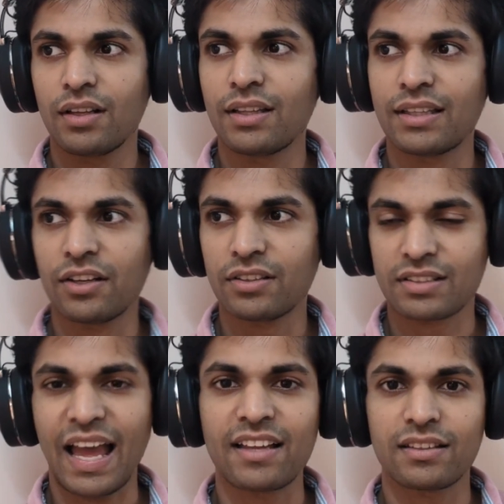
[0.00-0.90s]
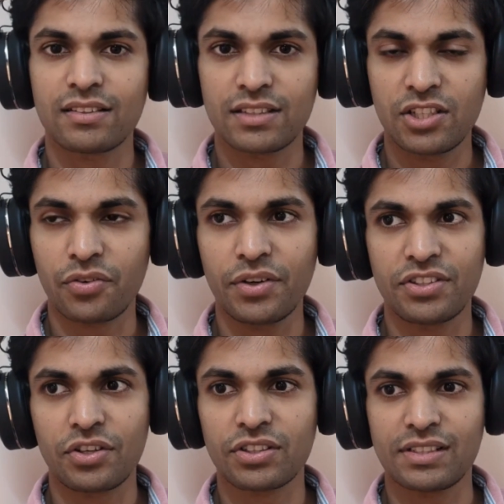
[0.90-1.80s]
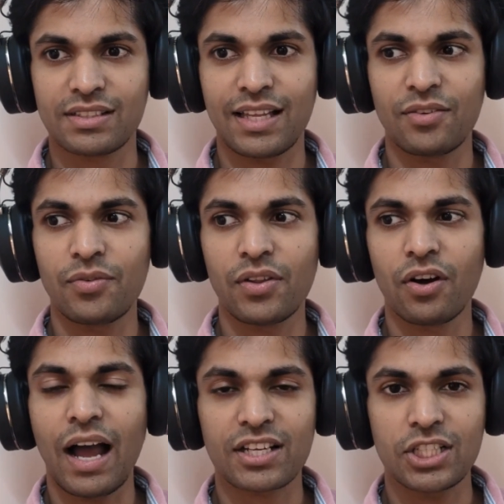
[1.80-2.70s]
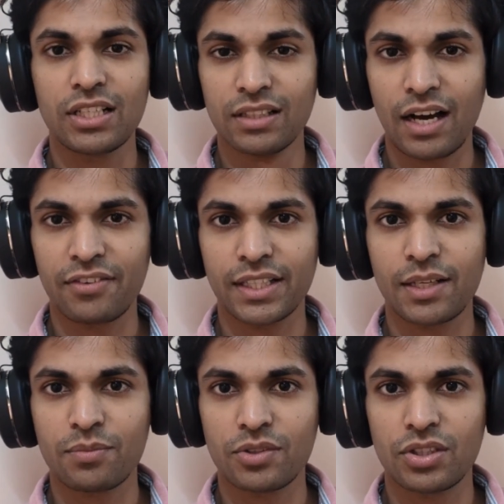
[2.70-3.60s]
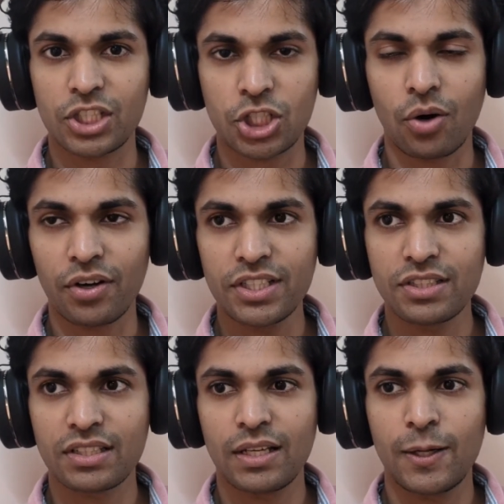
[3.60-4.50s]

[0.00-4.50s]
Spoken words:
that there's a scarcity of resources, then you're not actually allowing them the choice.